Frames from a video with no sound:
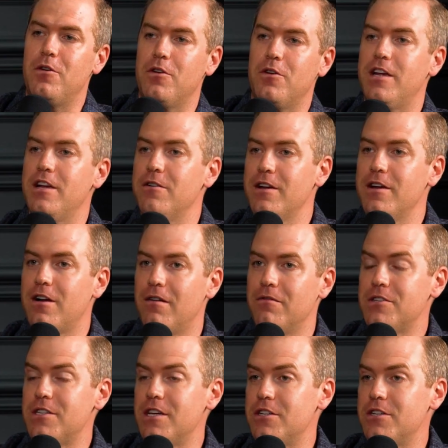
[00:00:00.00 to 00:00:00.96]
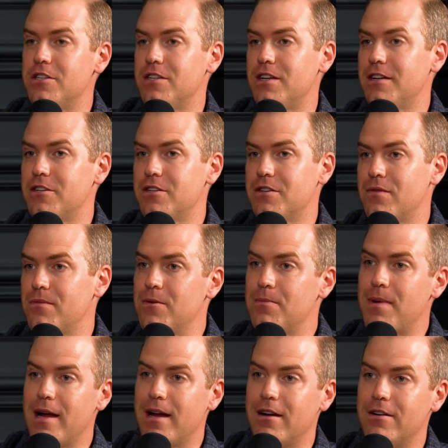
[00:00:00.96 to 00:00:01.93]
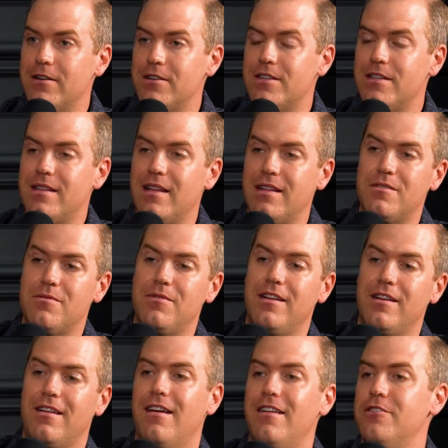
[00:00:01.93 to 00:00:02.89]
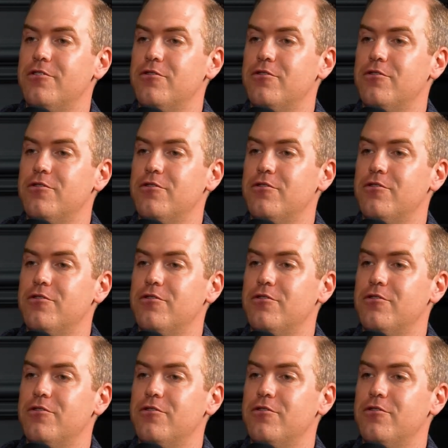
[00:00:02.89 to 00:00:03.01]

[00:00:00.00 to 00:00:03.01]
you're hearing conversations, not just from your parents, that's when it kind of